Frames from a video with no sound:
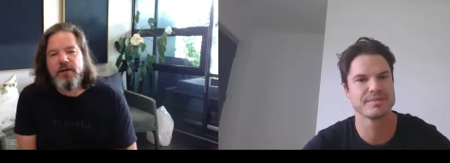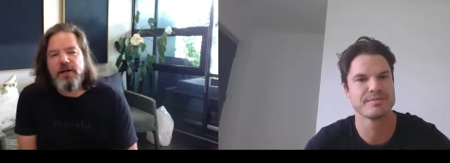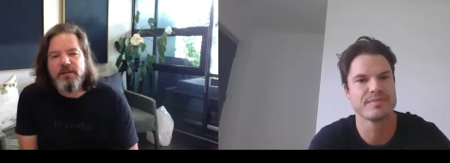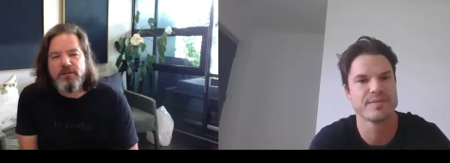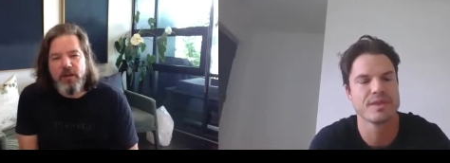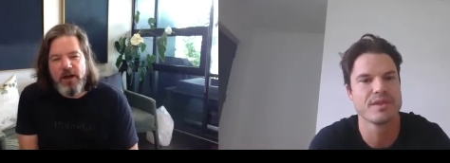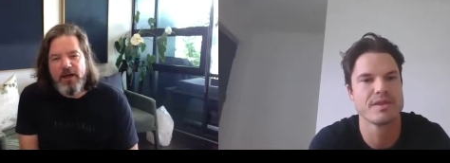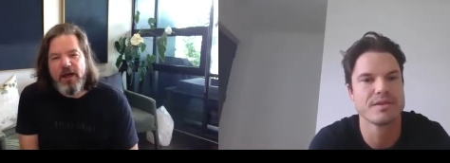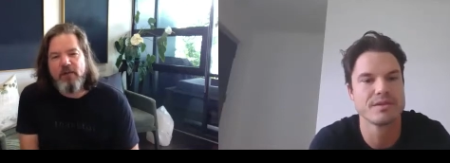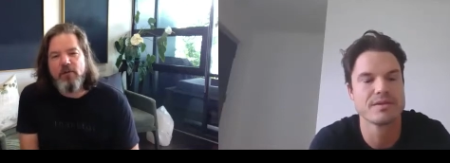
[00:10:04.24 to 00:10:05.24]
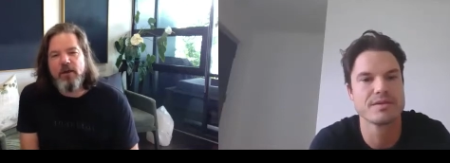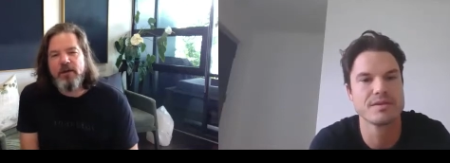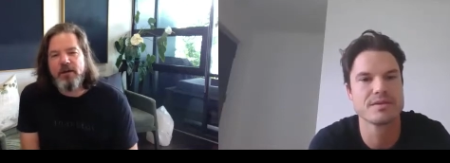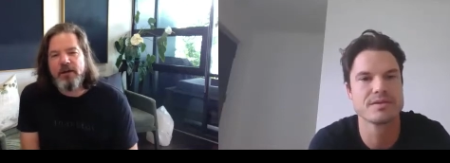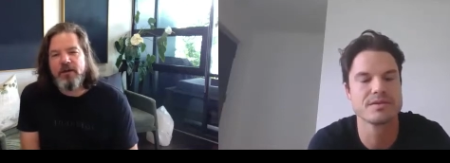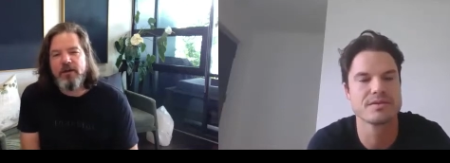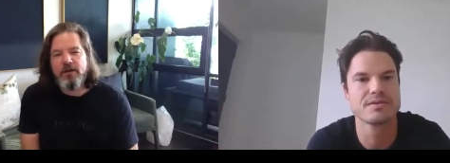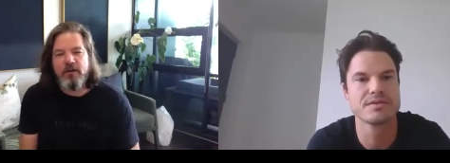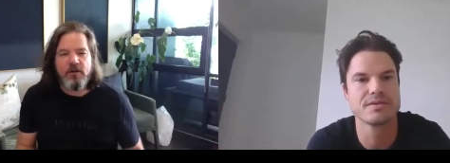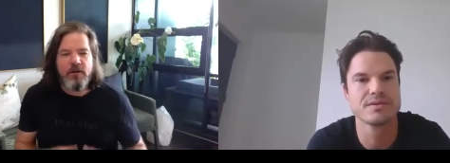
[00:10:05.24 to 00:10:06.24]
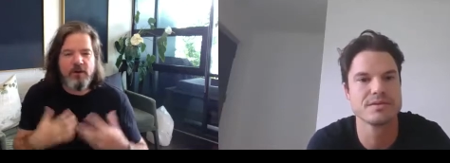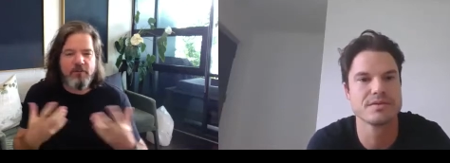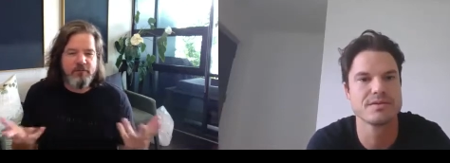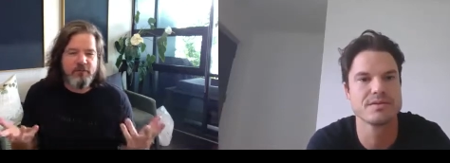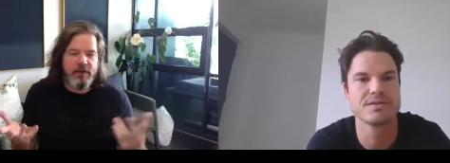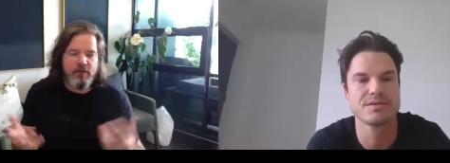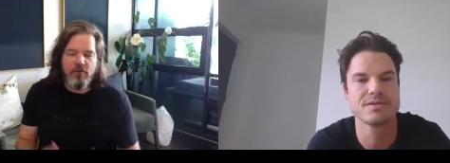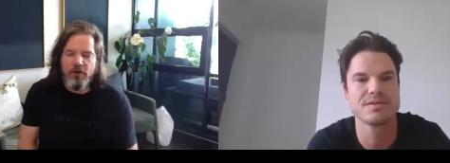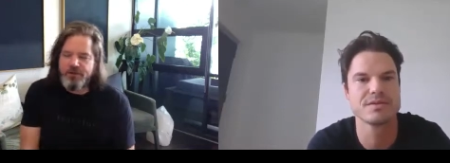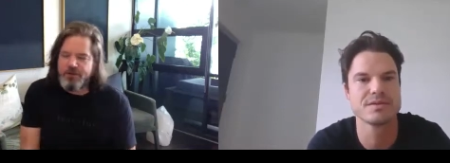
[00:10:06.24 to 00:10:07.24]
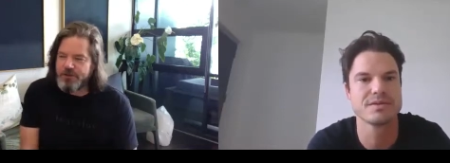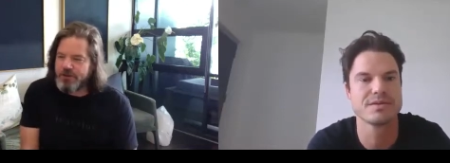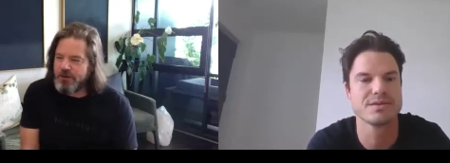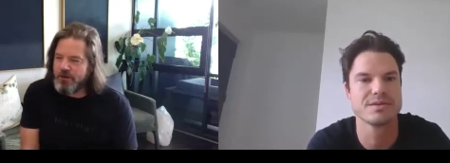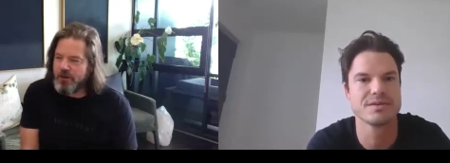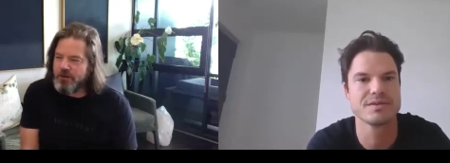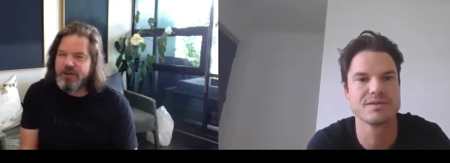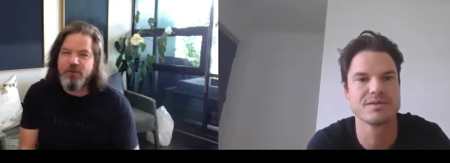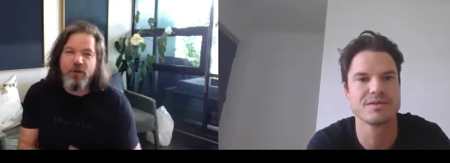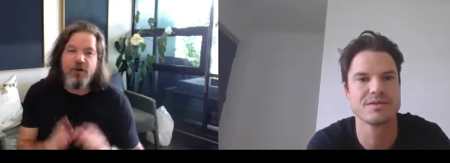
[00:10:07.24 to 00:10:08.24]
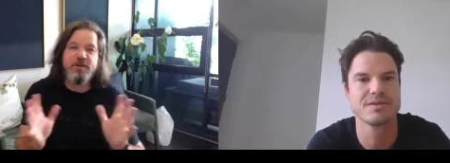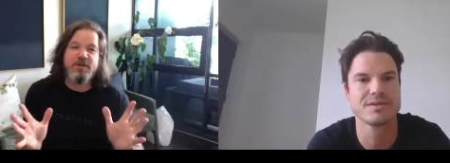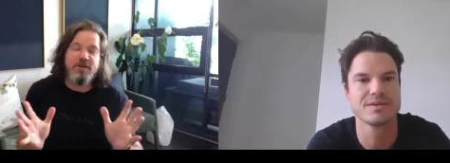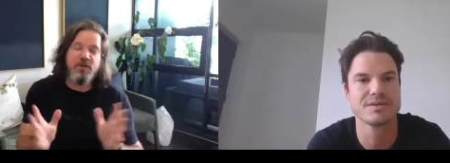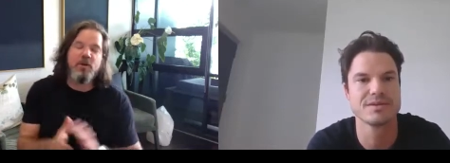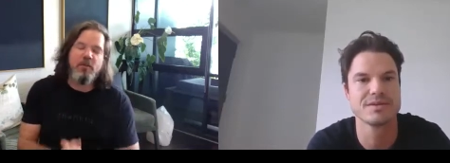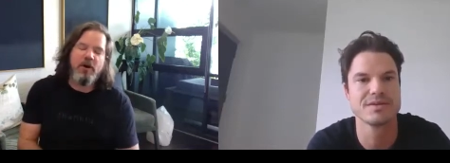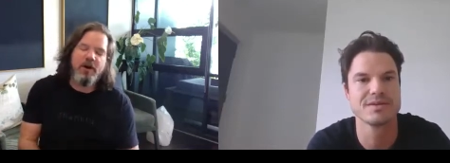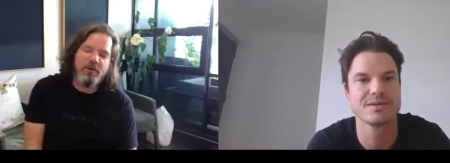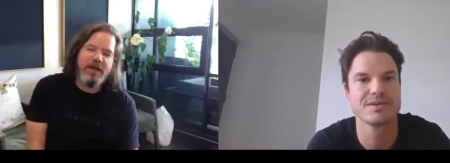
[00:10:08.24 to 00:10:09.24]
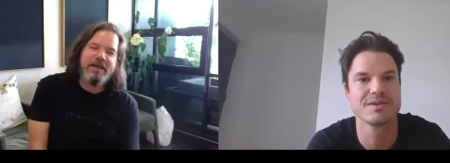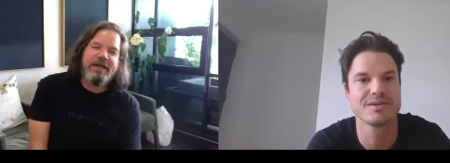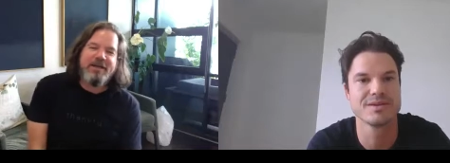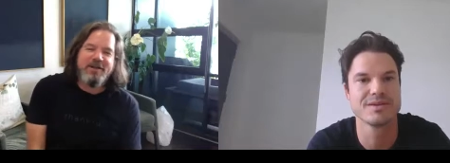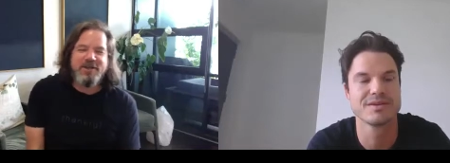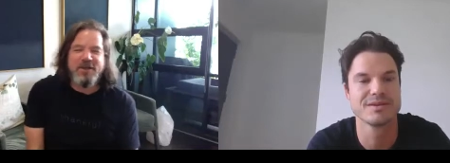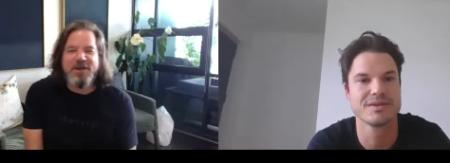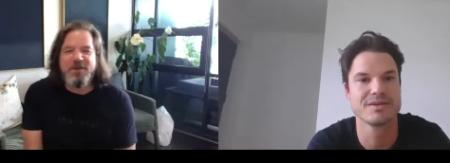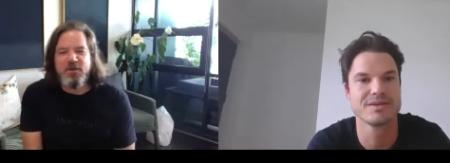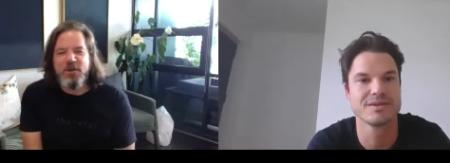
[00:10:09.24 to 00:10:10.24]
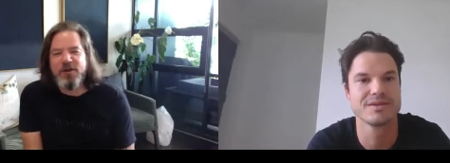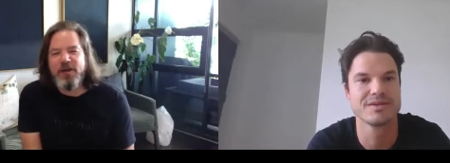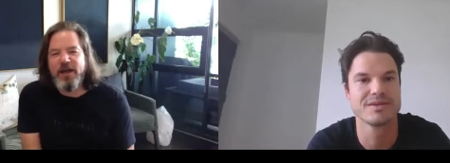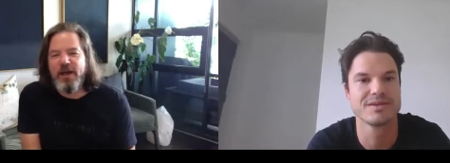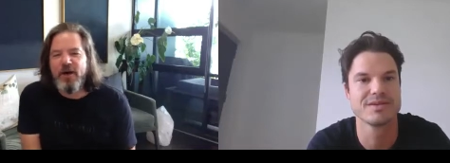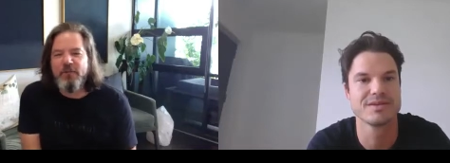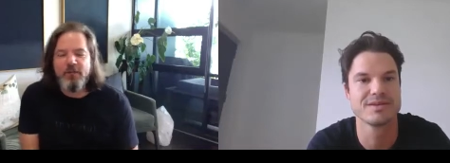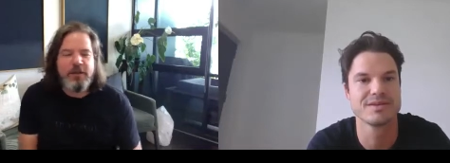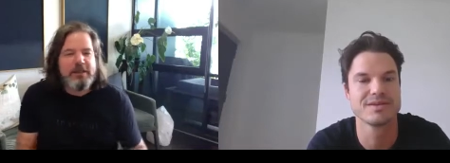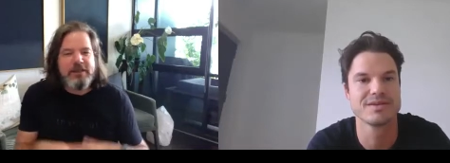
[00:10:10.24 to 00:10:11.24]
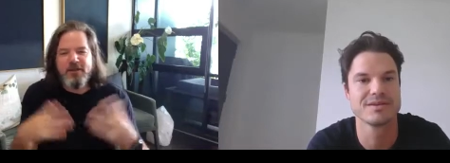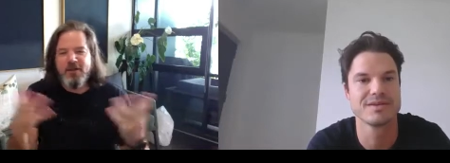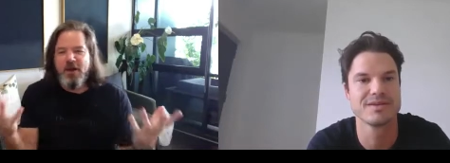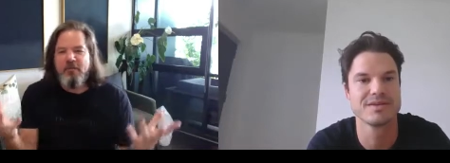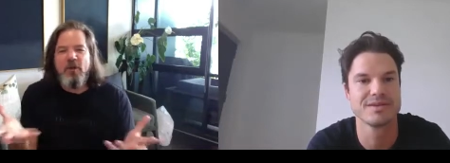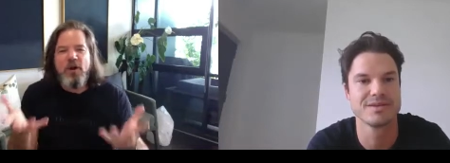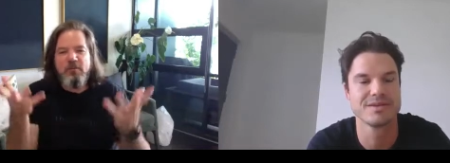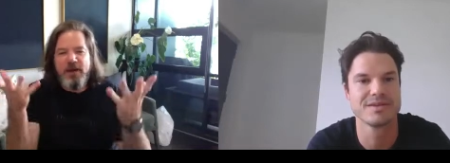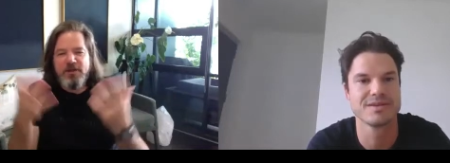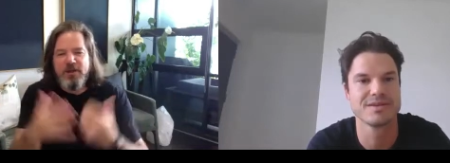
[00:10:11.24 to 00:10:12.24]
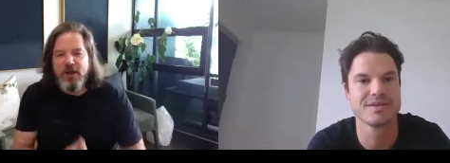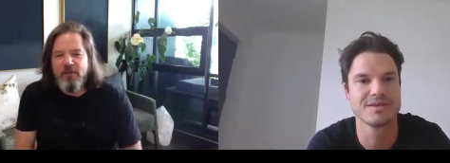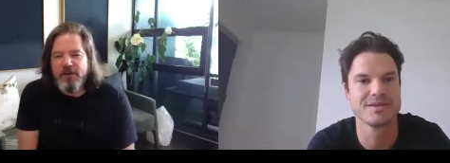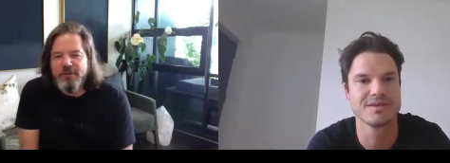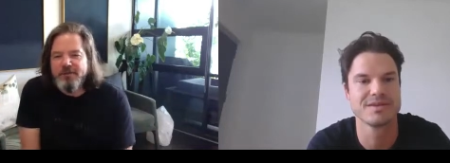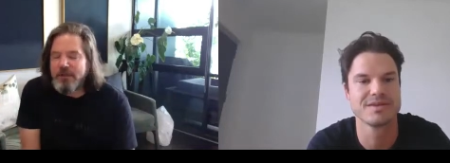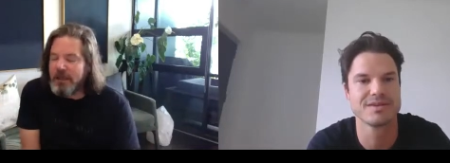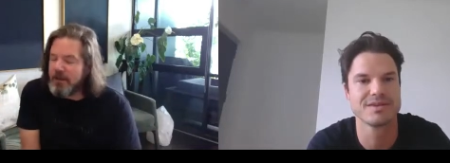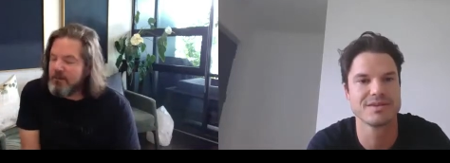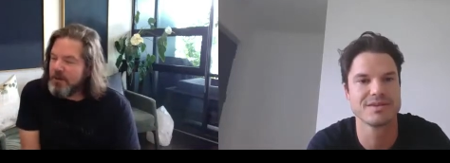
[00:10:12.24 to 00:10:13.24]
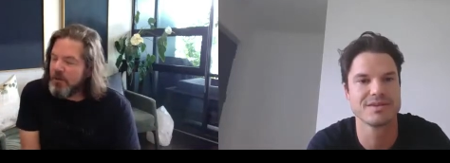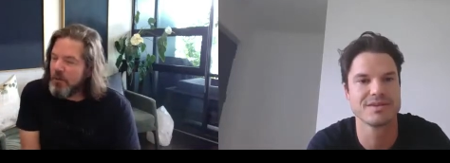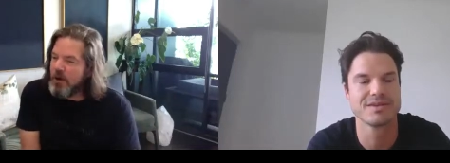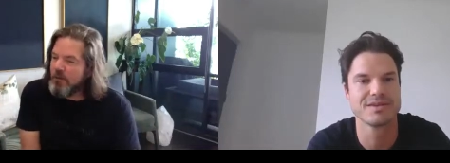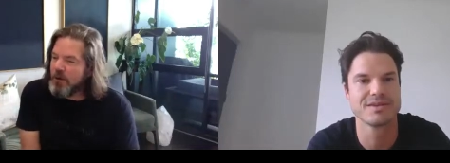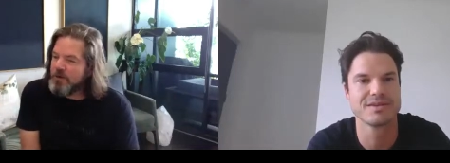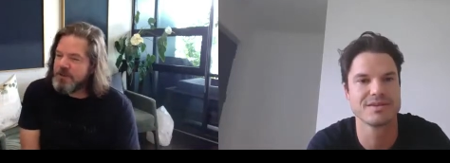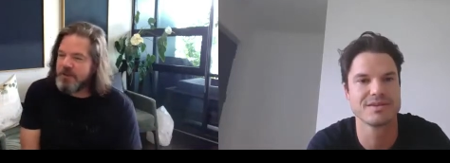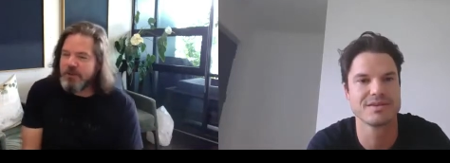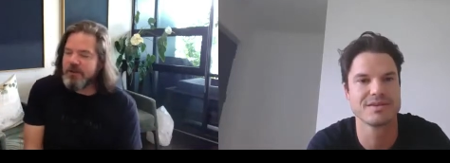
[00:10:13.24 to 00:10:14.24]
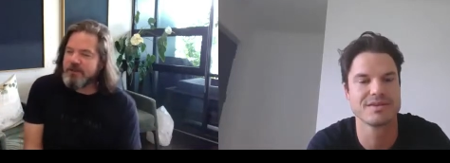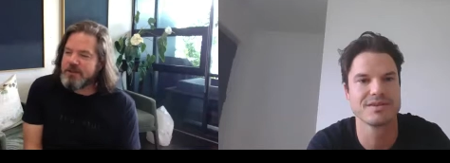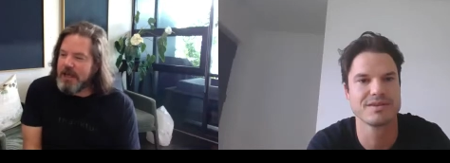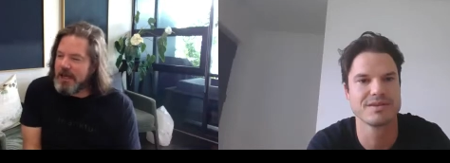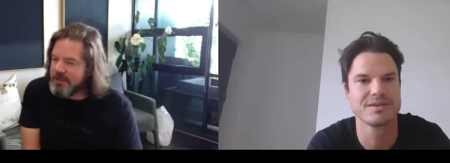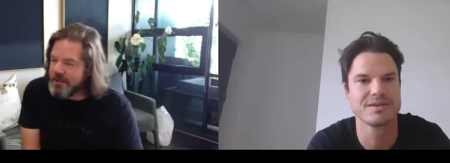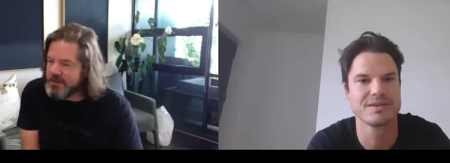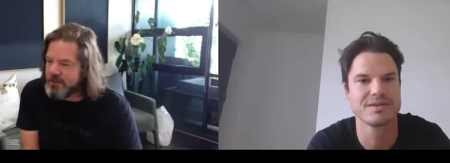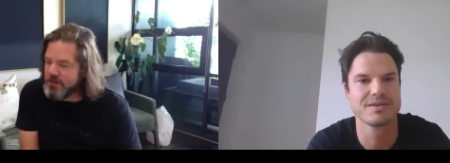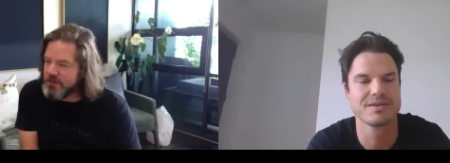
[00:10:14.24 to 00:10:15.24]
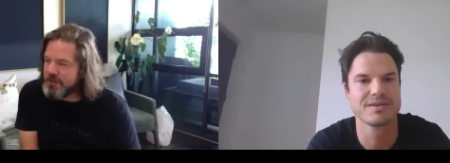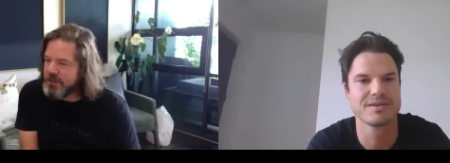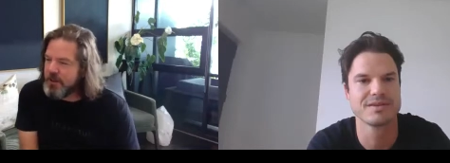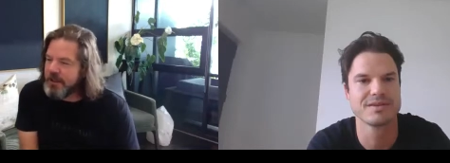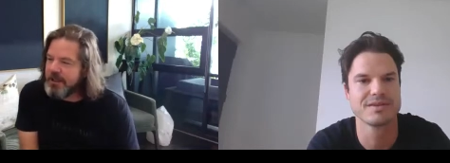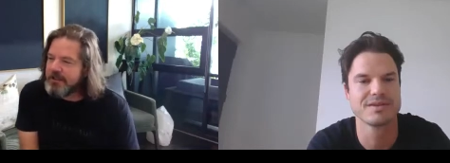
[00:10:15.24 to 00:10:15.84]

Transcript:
Speaker 1: I had to buy a camera and a, a um, and a rose to do the project. The rose is silk, by the way, just in case you're wondering how I, I magic up a um, a white rose in the middle of the tar desert or something like that.